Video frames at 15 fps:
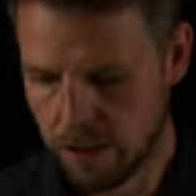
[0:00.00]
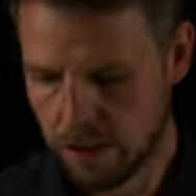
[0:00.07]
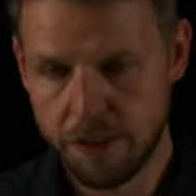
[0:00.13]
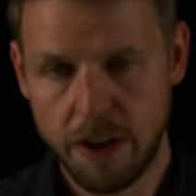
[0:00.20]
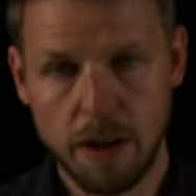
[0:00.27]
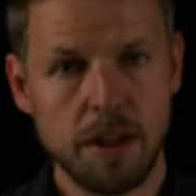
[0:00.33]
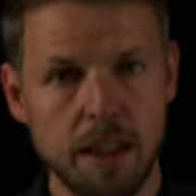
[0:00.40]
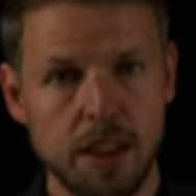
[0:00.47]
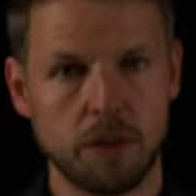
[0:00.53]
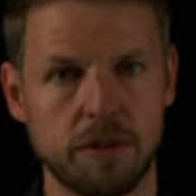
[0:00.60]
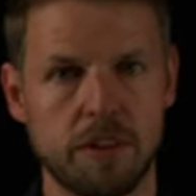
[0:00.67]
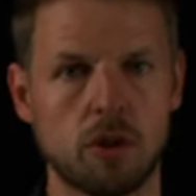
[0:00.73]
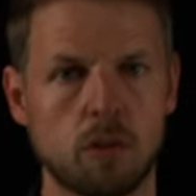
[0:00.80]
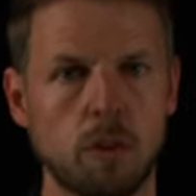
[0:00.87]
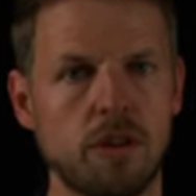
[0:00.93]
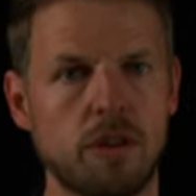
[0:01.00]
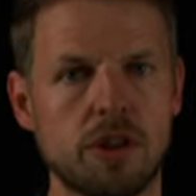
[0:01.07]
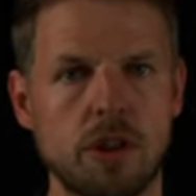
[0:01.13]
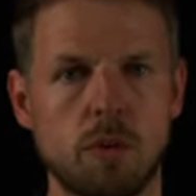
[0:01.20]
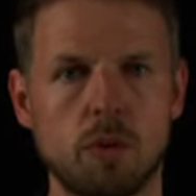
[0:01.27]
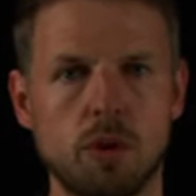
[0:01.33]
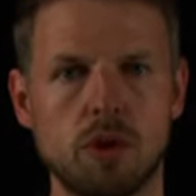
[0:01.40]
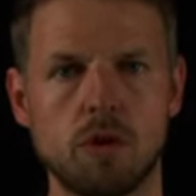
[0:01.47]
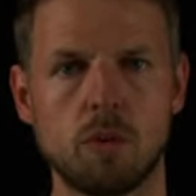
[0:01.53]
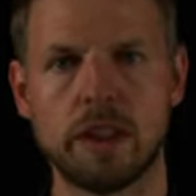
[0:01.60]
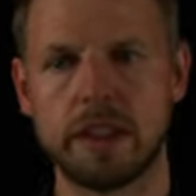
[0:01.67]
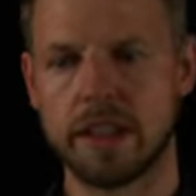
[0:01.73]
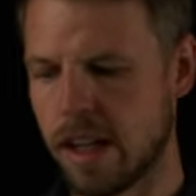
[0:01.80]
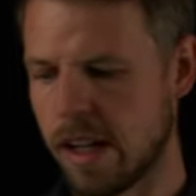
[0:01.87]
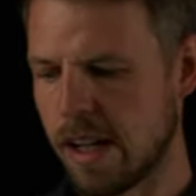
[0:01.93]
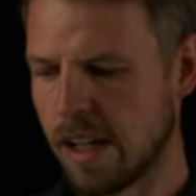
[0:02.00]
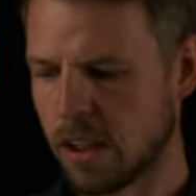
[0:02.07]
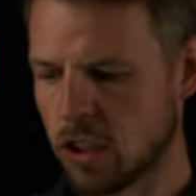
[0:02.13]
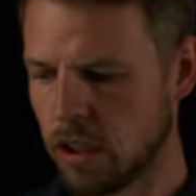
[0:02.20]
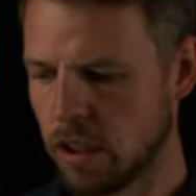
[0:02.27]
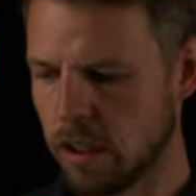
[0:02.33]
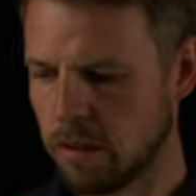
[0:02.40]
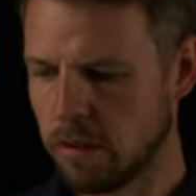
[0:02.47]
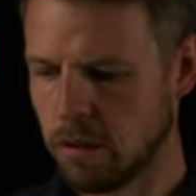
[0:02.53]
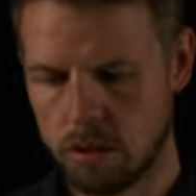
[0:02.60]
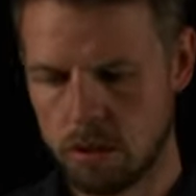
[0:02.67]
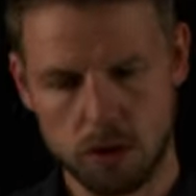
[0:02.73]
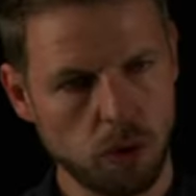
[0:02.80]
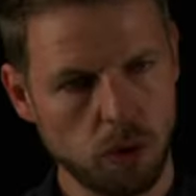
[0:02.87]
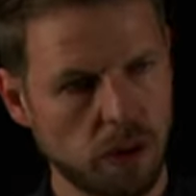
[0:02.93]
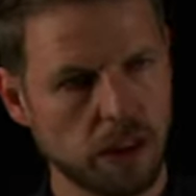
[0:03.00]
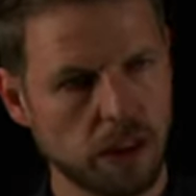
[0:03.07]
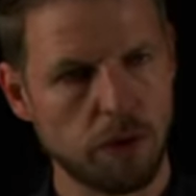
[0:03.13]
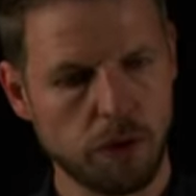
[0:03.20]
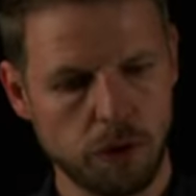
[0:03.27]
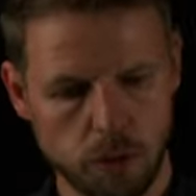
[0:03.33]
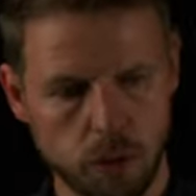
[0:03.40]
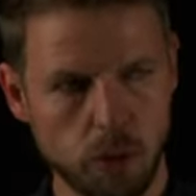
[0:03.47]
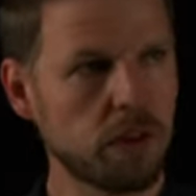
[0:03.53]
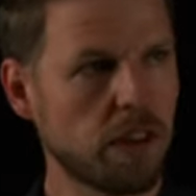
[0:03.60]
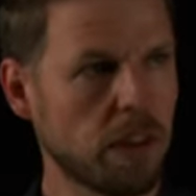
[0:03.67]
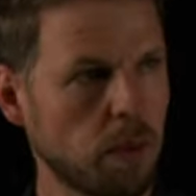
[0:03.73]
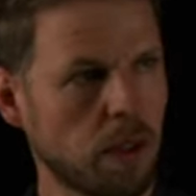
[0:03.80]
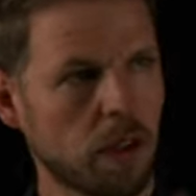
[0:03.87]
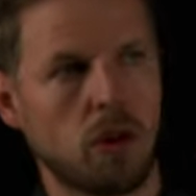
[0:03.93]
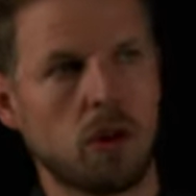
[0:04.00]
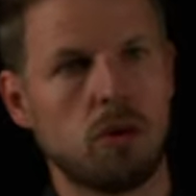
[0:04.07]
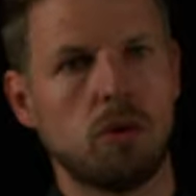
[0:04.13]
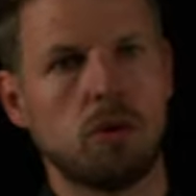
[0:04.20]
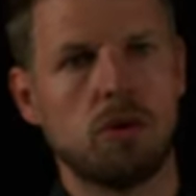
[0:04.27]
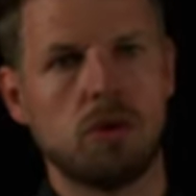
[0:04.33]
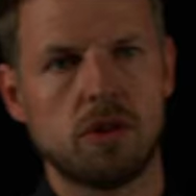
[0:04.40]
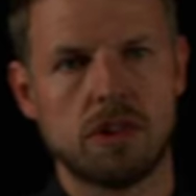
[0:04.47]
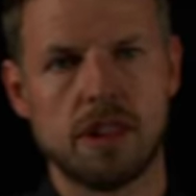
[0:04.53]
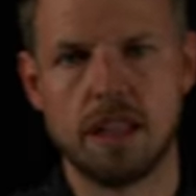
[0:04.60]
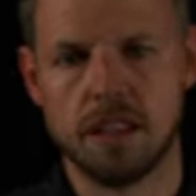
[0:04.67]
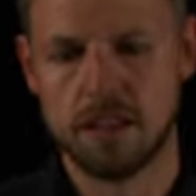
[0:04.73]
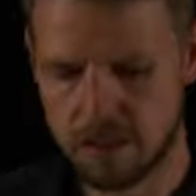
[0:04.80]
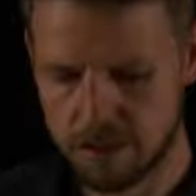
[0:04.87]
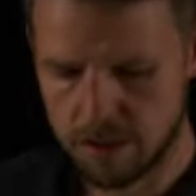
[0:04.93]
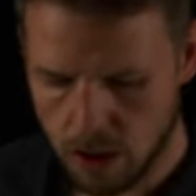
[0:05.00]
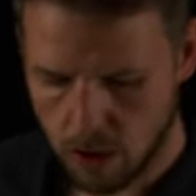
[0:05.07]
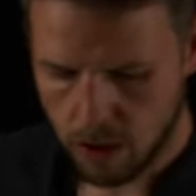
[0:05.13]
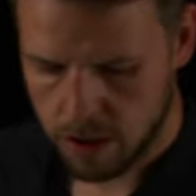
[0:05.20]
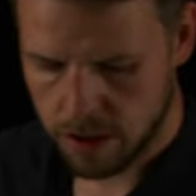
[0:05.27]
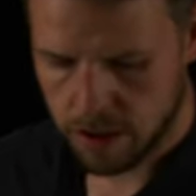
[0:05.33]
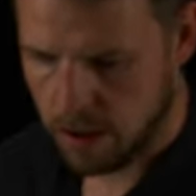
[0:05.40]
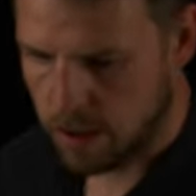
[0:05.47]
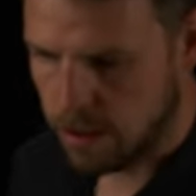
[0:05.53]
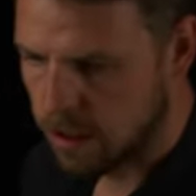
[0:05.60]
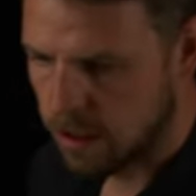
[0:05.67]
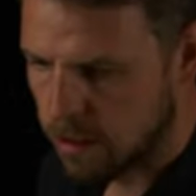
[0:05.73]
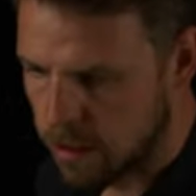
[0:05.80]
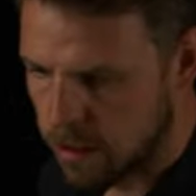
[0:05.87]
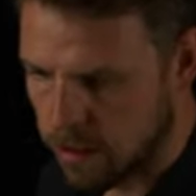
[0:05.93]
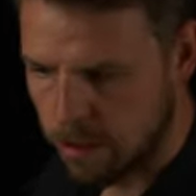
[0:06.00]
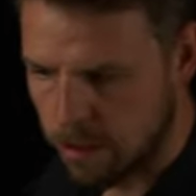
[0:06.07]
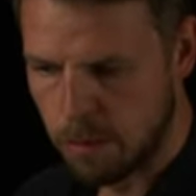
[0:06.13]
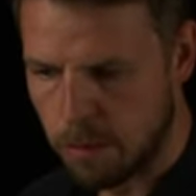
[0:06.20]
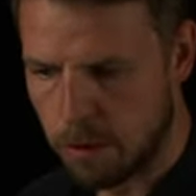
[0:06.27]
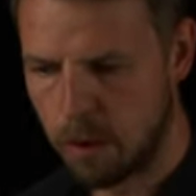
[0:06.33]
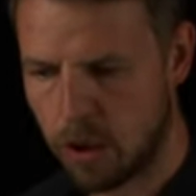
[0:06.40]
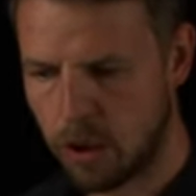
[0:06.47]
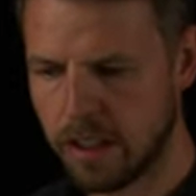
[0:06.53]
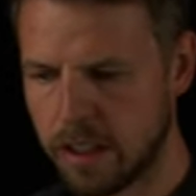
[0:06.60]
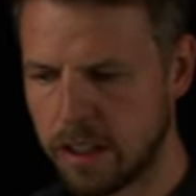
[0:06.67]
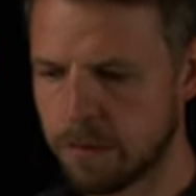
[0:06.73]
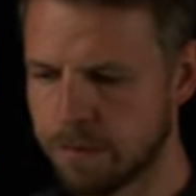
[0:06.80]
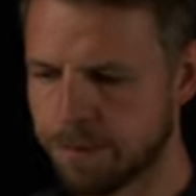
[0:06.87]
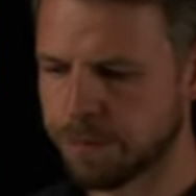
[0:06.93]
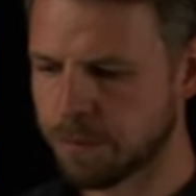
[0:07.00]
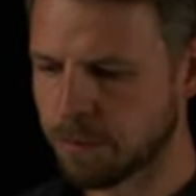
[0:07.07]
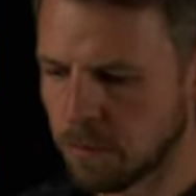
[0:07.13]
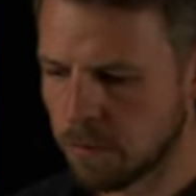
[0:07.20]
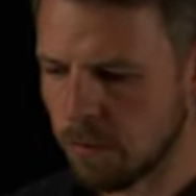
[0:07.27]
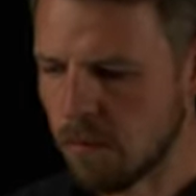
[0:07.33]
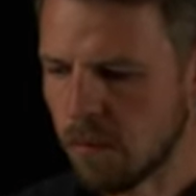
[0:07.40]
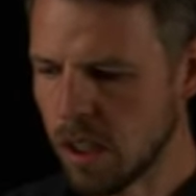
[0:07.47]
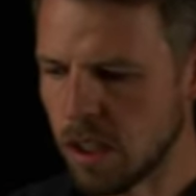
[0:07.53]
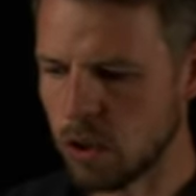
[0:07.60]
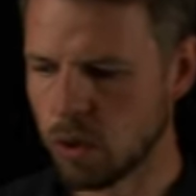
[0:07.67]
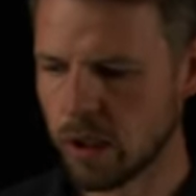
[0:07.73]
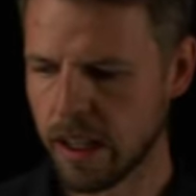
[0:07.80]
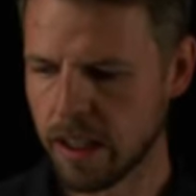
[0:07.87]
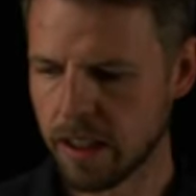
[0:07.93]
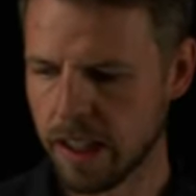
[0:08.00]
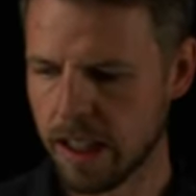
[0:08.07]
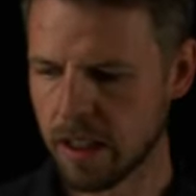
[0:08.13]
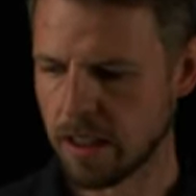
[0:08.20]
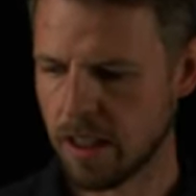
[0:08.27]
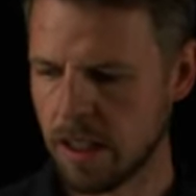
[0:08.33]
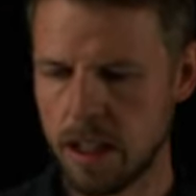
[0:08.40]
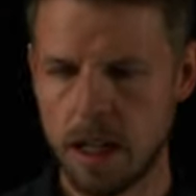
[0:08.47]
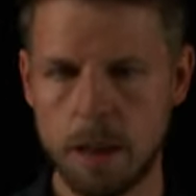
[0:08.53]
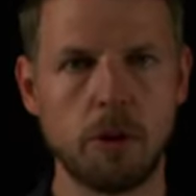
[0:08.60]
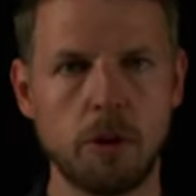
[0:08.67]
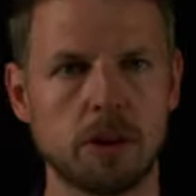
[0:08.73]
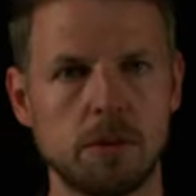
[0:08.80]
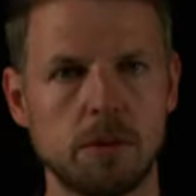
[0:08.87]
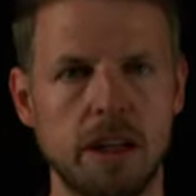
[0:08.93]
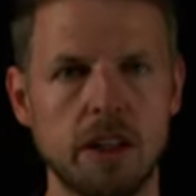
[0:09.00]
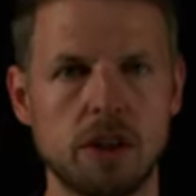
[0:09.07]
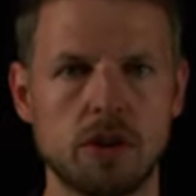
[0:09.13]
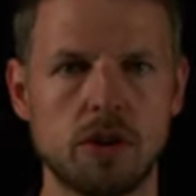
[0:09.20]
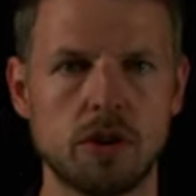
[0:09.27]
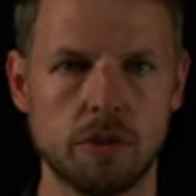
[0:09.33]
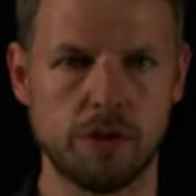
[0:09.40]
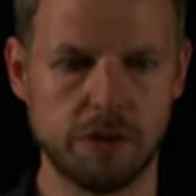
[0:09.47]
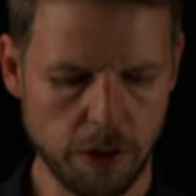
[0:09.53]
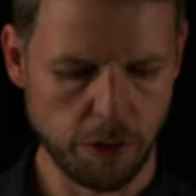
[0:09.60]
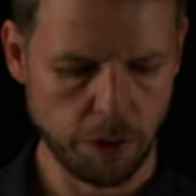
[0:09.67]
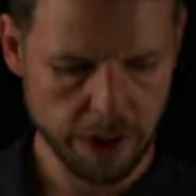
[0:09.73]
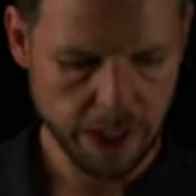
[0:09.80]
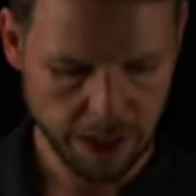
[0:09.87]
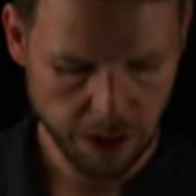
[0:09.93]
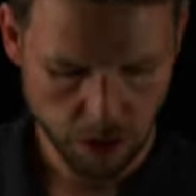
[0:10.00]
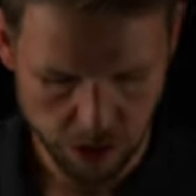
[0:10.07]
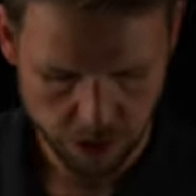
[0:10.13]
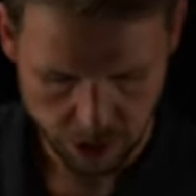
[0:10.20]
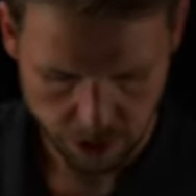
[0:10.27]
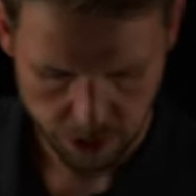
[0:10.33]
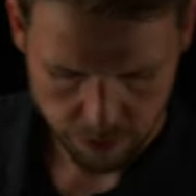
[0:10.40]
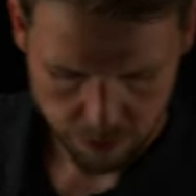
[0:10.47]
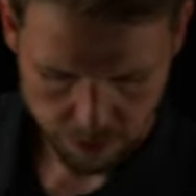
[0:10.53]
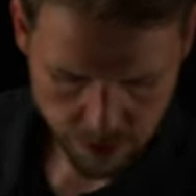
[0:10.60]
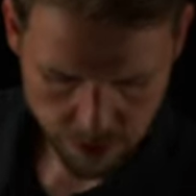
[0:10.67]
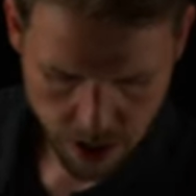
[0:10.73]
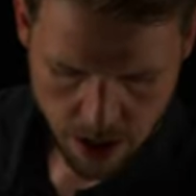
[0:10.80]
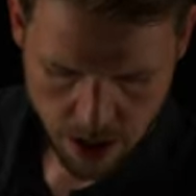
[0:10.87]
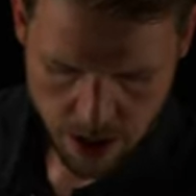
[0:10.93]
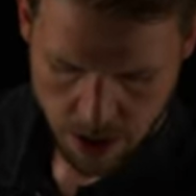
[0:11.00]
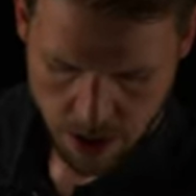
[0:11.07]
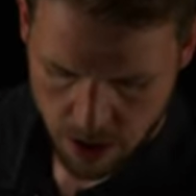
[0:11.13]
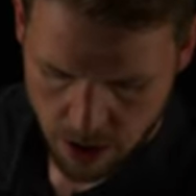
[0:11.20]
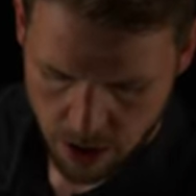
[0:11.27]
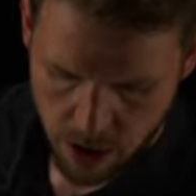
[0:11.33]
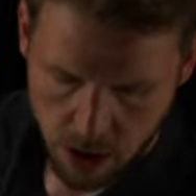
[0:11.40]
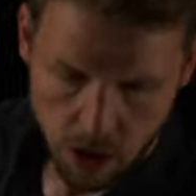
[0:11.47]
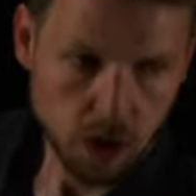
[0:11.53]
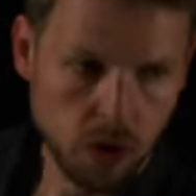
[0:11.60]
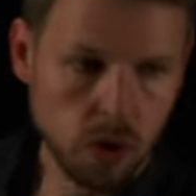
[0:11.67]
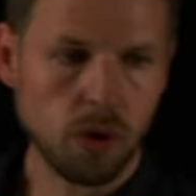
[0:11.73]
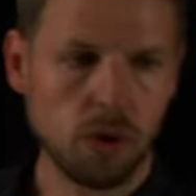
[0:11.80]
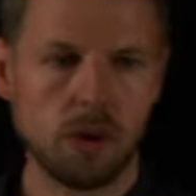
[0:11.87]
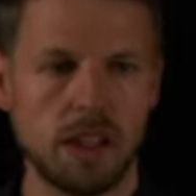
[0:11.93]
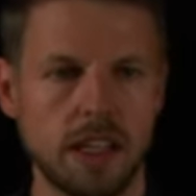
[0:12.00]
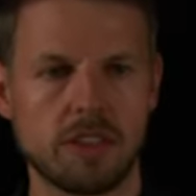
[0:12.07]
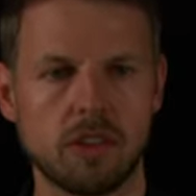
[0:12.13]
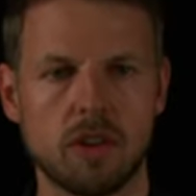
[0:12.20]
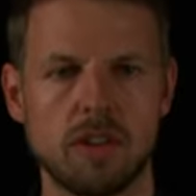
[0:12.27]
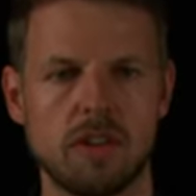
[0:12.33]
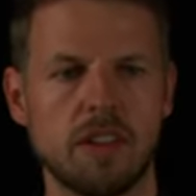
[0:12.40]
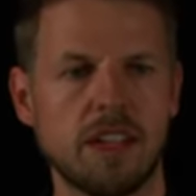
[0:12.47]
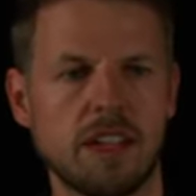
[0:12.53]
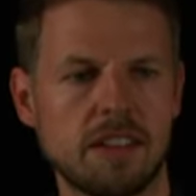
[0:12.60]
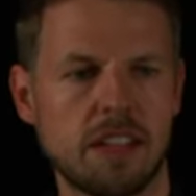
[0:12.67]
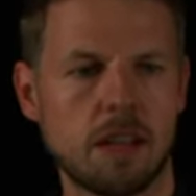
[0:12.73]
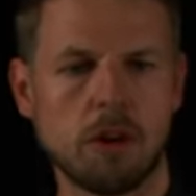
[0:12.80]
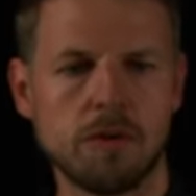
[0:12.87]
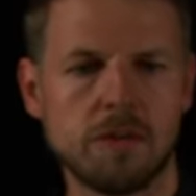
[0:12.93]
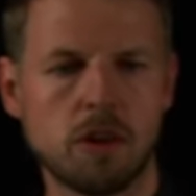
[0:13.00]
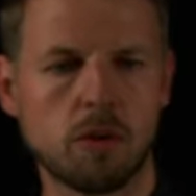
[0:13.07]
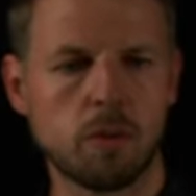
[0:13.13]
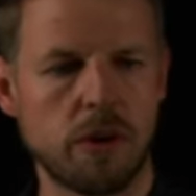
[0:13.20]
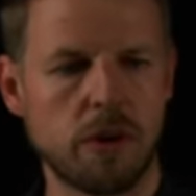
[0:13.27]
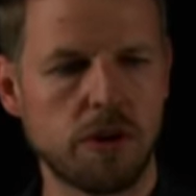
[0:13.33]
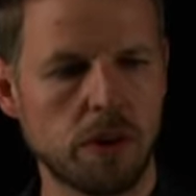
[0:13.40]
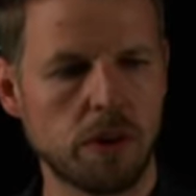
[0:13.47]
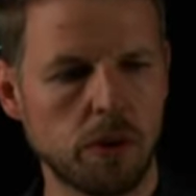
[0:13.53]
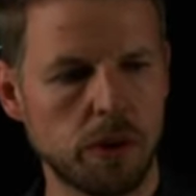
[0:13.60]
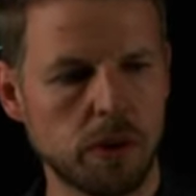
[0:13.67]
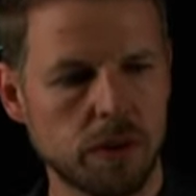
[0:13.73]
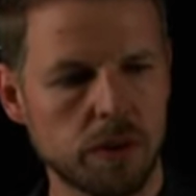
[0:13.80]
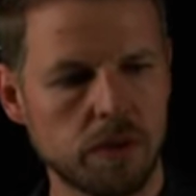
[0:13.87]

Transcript: family of these quadrature rules, we can actually, you know, using different rules, and we are going to study this now in, in this simple plot here, you can get approximations of different accuracies. So let's consider some of these quadrature rules.